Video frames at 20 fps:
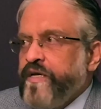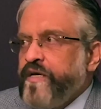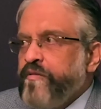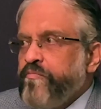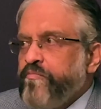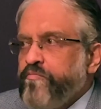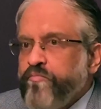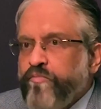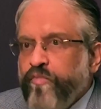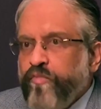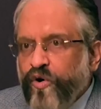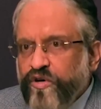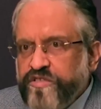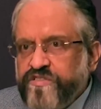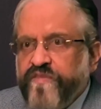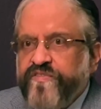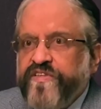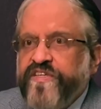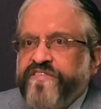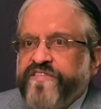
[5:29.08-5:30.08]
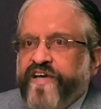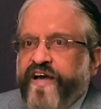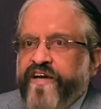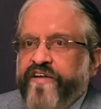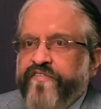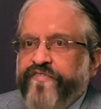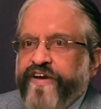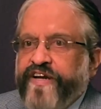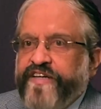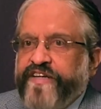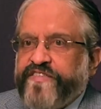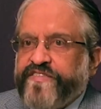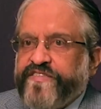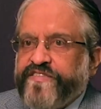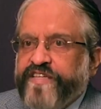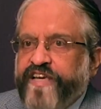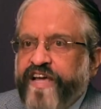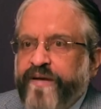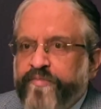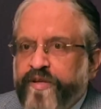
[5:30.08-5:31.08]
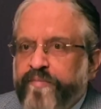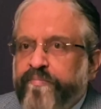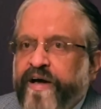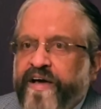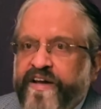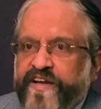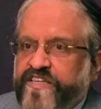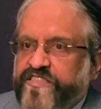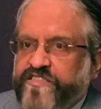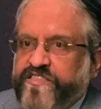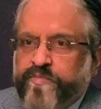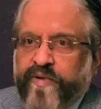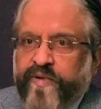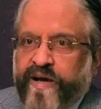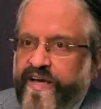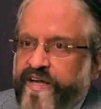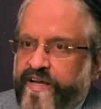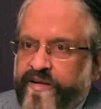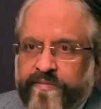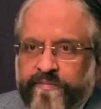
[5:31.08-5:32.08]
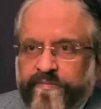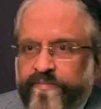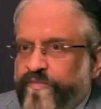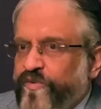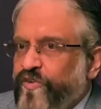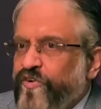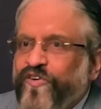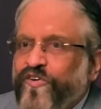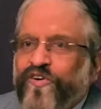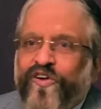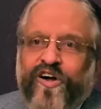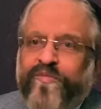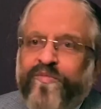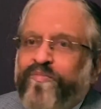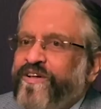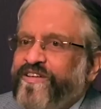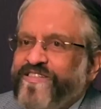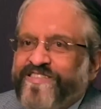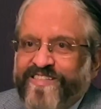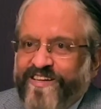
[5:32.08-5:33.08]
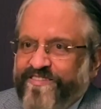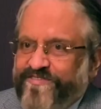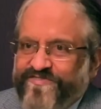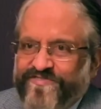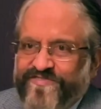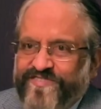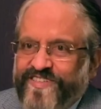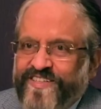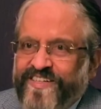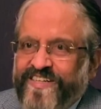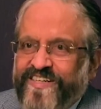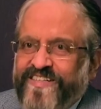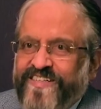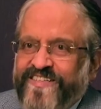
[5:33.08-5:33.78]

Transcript: most of these side effects can be managed by normal stuff. Like?